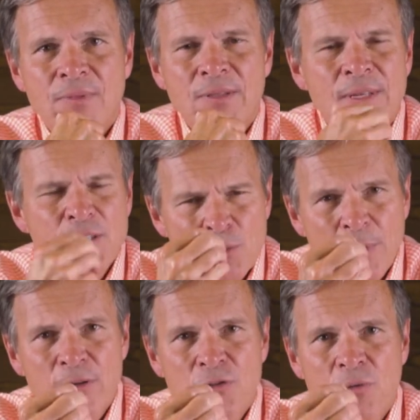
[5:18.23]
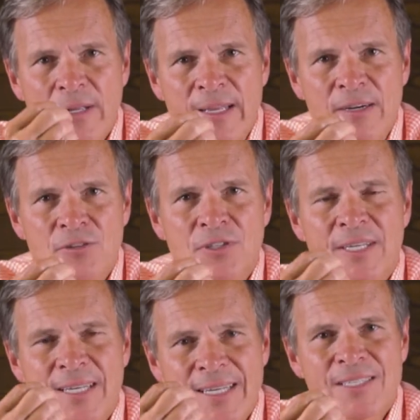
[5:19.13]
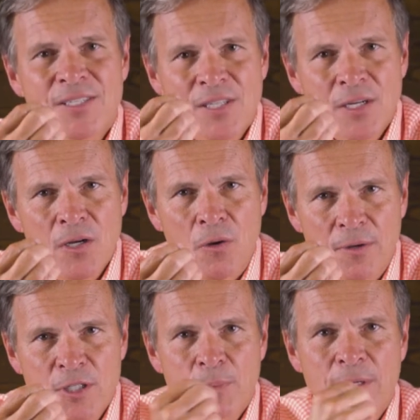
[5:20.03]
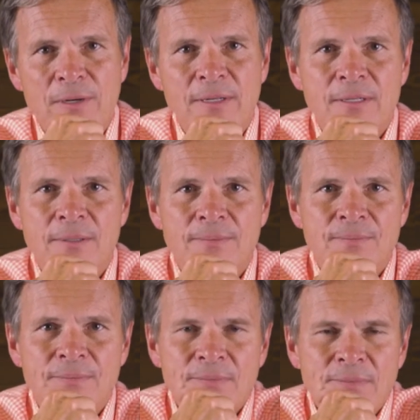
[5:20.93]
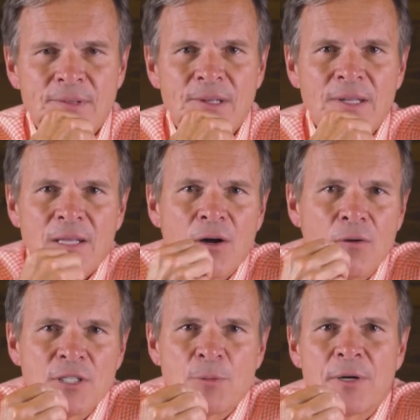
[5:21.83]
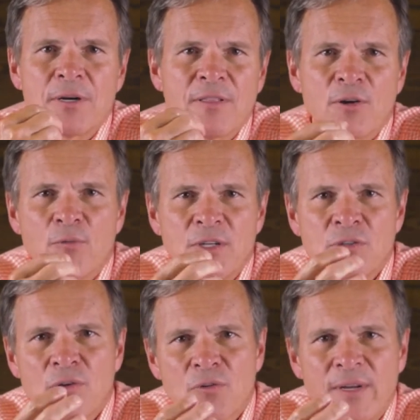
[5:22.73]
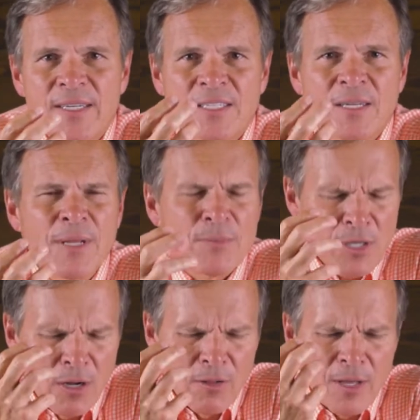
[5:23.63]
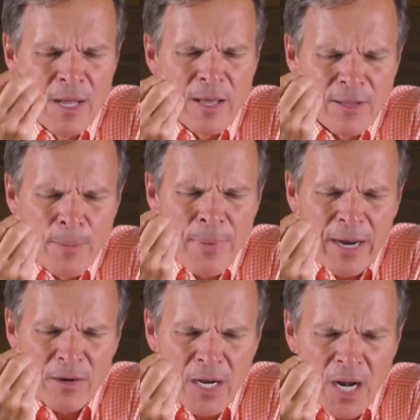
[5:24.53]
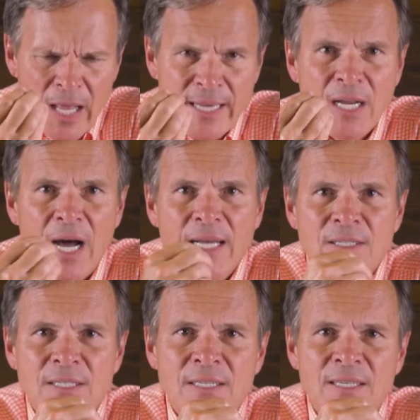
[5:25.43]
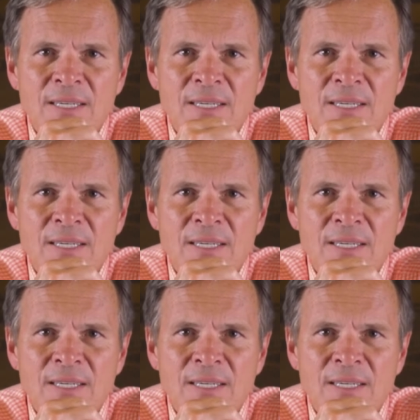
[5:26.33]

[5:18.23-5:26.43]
This spiritual energy is the Holy Spirit. The Holy Spirit in the original Greek is sometimes called the, the parakletos.